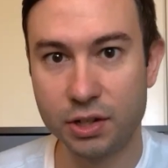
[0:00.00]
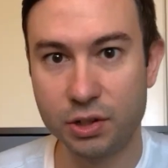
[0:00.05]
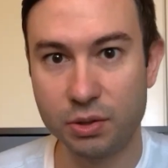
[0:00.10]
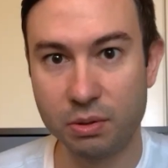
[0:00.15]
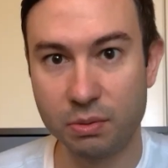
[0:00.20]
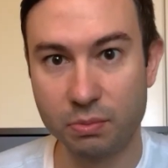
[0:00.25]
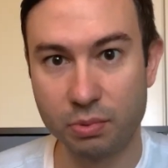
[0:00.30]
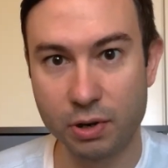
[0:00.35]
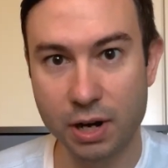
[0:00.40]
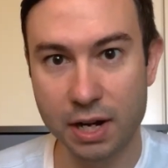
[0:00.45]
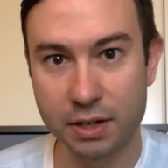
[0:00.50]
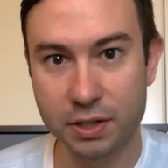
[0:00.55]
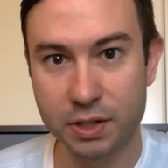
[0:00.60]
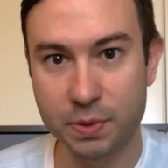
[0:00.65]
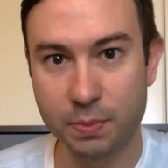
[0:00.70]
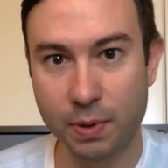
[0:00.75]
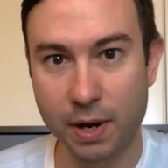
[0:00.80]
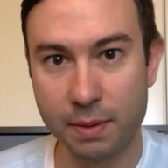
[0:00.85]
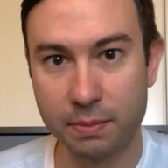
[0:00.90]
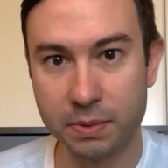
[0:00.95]
doing practice
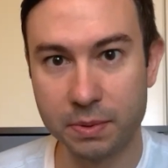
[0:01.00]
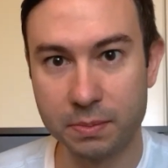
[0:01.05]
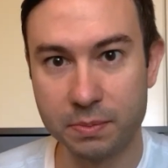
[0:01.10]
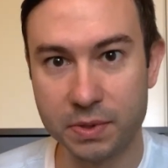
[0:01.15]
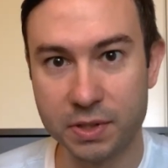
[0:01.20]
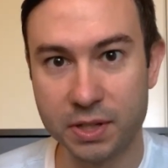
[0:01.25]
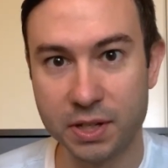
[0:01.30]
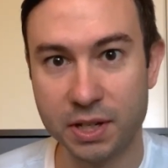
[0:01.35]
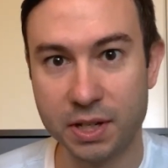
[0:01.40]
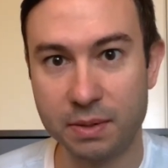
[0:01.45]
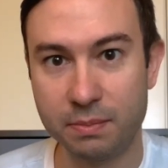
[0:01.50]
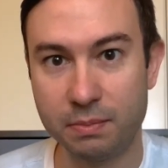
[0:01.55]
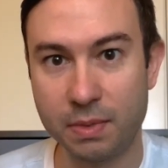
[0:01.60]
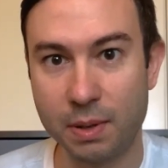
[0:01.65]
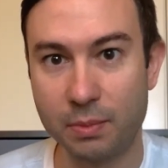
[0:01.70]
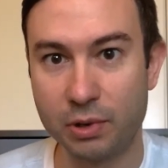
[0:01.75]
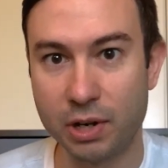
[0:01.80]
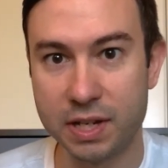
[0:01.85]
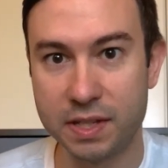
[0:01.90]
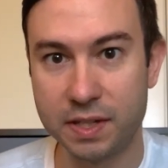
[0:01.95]
problems,
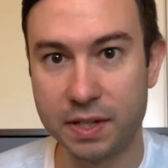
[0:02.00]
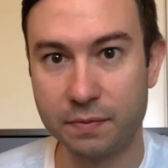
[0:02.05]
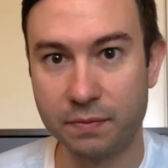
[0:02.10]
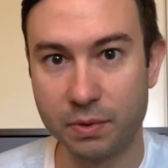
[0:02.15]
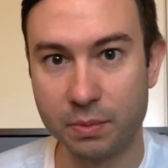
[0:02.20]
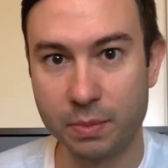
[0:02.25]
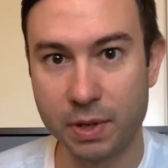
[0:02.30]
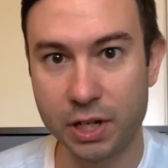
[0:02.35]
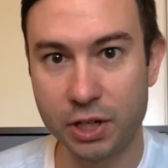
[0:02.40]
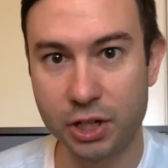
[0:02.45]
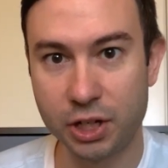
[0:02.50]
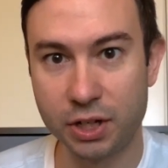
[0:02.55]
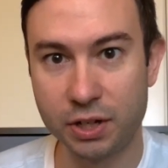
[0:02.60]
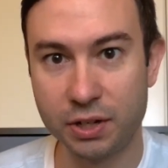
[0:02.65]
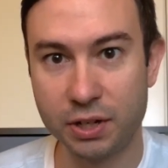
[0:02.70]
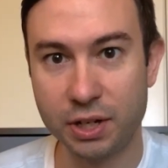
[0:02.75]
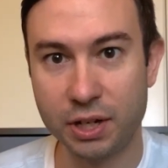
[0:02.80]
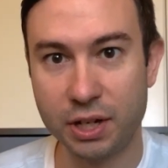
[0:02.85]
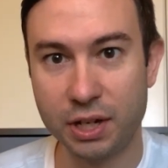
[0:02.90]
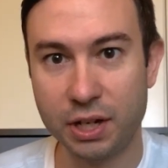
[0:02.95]
memorizing information,
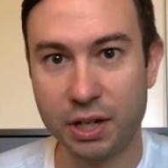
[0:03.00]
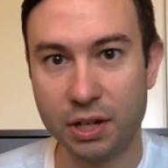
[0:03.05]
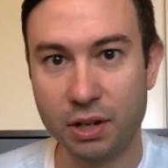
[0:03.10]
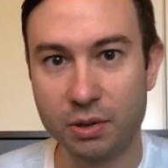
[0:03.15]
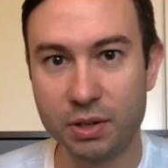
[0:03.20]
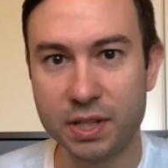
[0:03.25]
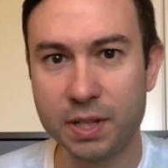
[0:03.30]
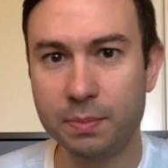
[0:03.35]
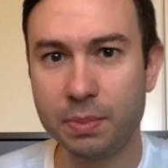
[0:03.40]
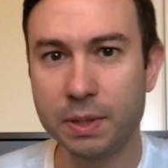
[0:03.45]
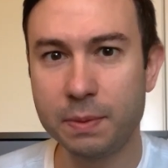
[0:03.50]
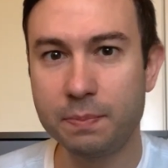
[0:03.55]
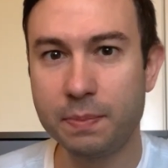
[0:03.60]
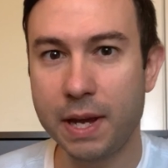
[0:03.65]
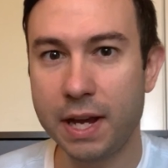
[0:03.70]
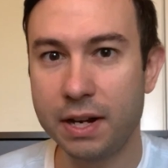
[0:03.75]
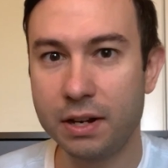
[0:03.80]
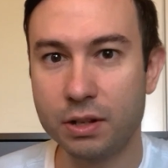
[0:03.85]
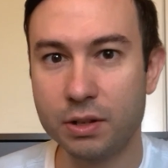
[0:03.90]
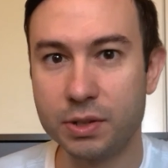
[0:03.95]
or simply
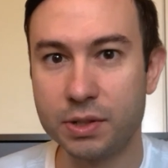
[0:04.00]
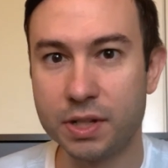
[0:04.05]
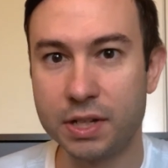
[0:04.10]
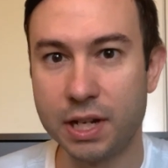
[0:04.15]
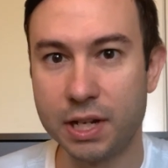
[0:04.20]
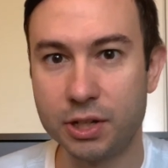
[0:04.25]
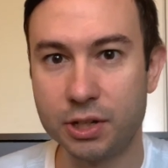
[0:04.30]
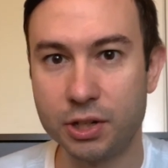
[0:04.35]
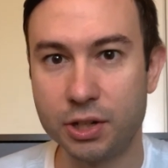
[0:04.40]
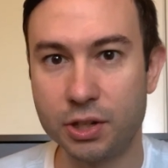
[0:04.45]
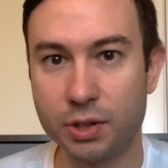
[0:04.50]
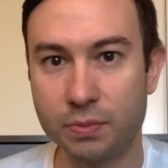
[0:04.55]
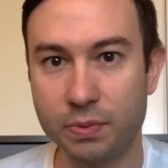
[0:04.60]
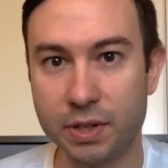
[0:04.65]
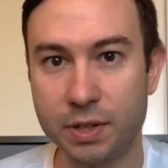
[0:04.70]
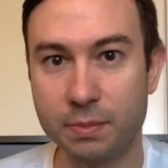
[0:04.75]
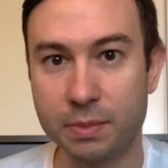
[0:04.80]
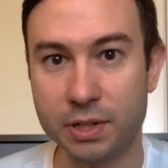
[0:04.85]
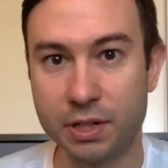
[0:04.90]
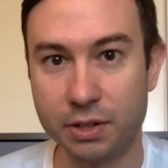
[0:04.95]
paying close attention to the
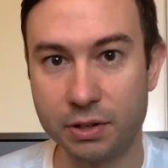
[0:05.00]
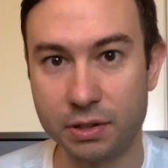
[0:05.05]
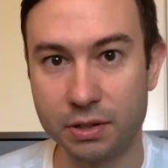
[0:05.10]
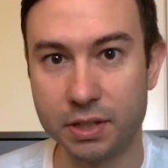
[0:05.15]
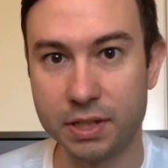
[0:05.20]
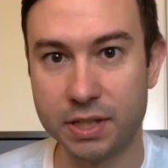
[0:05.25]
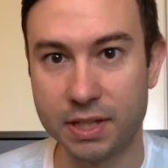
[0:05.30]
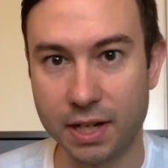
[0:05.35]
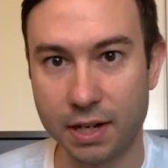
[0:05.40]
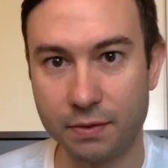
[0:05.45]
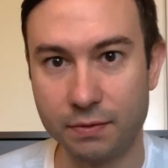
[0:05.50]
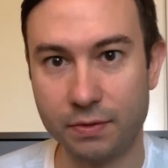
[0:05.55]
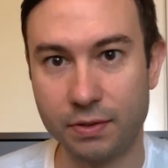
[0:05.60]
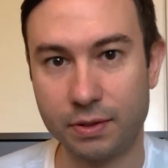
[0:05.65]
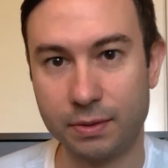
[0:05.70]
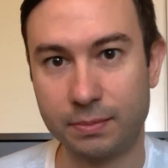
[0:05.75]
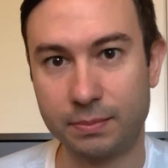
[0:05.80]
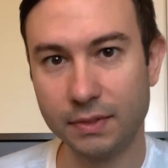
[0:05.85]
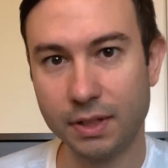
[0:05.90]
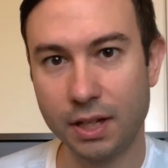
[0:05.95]
reading material itself.
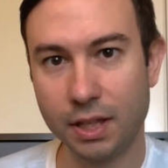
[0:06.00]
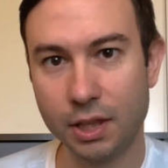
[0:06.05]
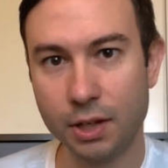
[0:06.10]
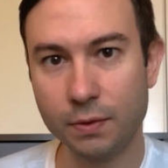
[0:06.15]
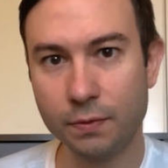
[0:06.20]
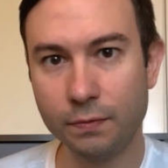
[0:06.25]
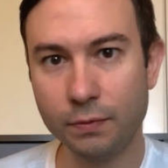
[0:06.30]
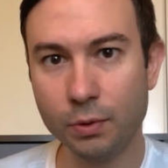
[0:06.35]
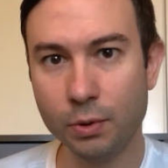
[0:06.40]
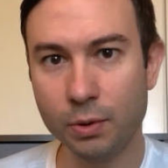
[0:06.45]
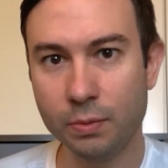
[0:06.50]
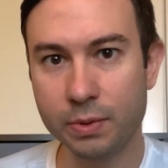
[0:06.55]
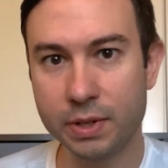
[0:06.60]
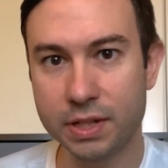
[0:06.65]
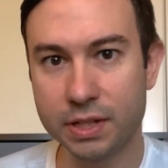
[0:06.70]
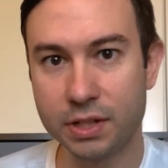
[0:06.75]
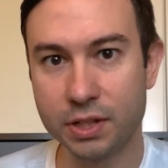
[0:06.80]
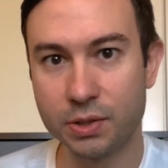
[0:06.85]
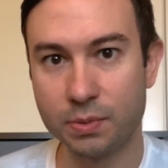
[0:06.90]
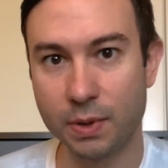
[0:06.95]
There are 4
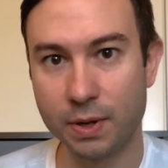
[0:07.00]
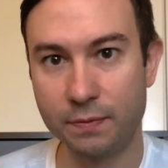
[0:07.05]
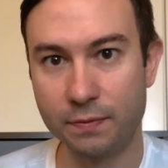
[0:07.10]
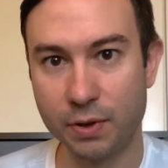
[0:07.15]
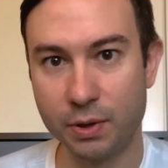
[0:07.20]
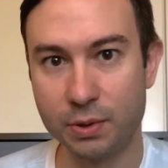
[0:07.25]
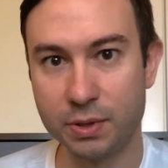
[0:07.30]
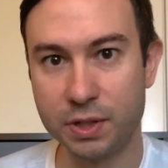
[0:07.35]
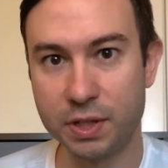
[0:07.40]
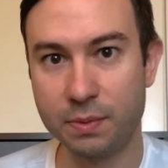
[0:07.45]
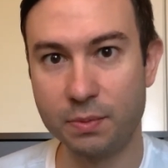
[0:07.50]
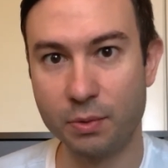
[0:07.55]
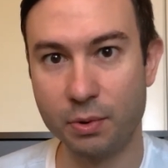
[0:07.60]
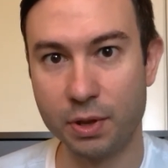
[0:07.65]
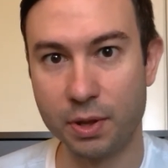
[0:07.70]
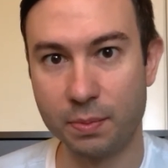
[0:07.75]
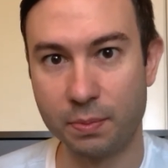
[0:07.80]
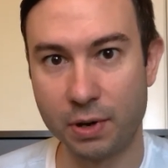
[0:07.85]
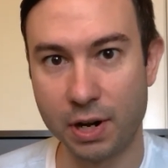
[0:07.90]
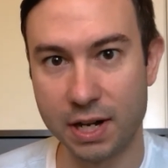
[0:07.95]
reasons why focusing more on
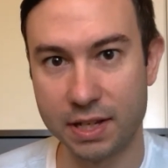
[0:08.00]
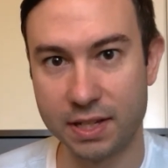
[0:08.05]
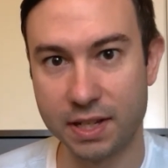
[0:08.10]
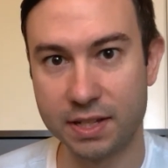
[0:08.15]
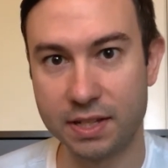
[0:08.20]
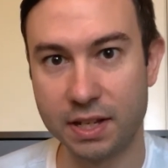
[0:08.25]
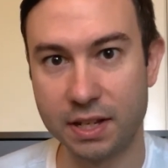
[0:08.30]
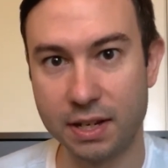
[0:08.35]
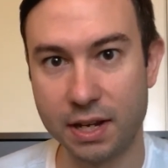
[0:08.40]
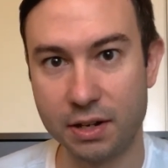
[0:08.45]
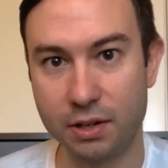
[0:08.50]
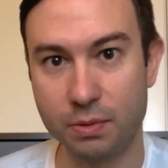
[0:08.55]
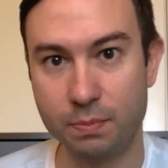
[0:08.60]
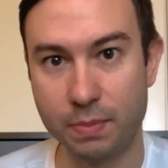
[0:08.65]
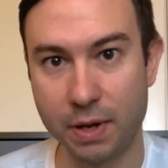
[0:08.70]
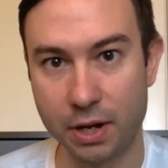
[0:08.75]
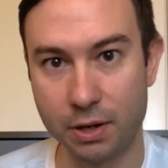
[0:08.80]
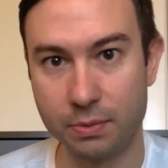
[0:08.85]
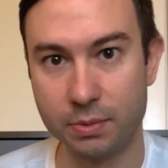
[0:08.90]
the process can get you better